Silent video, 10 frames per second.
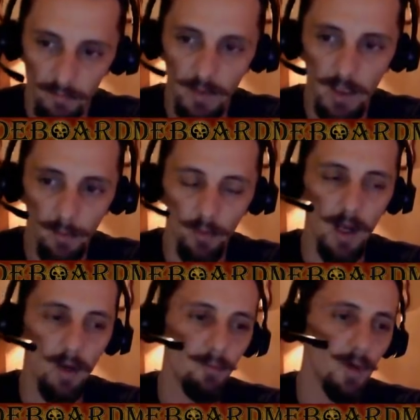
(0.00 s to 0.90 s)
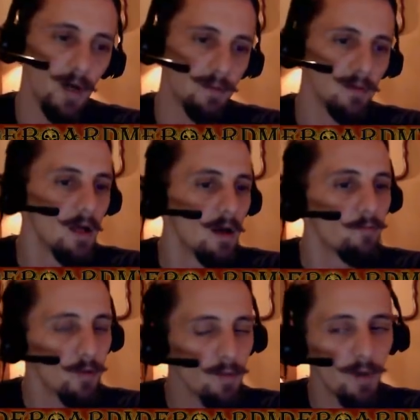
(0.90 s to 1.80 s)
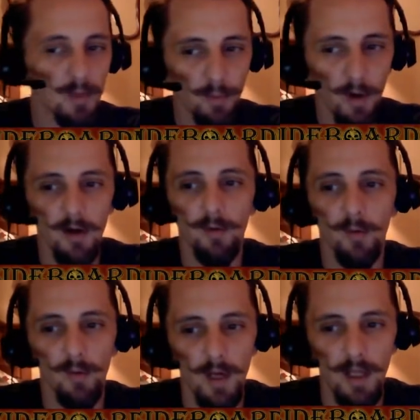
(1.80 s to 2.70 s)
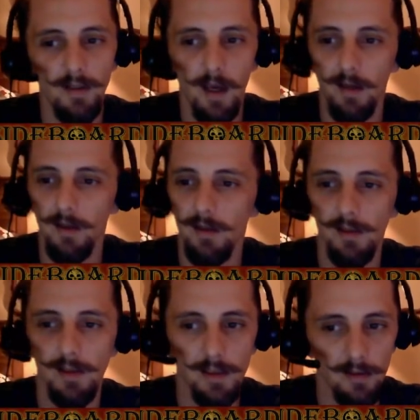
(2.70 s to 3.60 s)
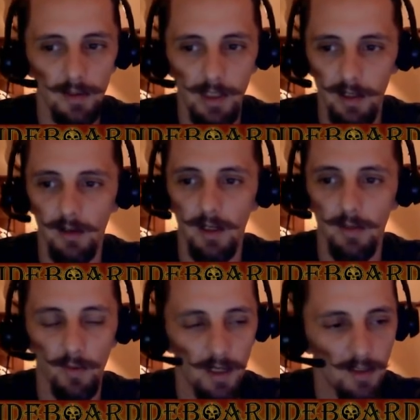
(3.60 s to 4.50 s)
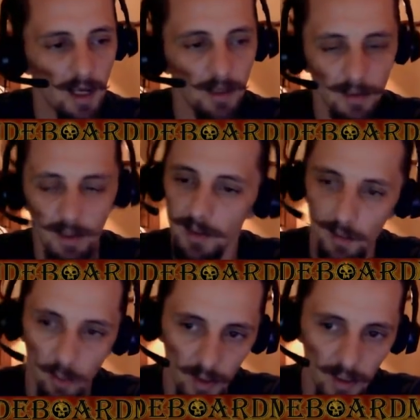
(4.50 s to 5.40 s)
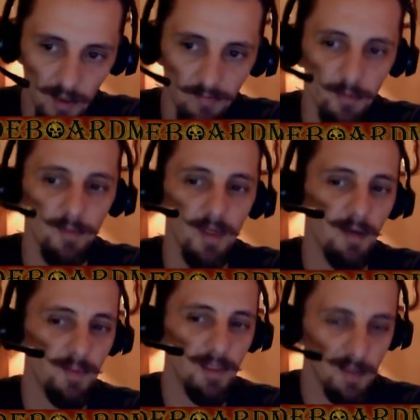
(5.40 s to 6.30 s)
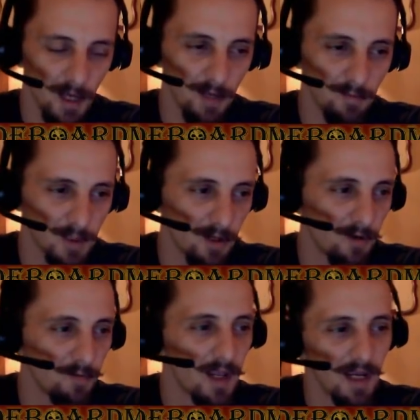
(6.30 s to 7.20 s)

come around. But for the most part, red deck is still here, and red deck does win from time to time. So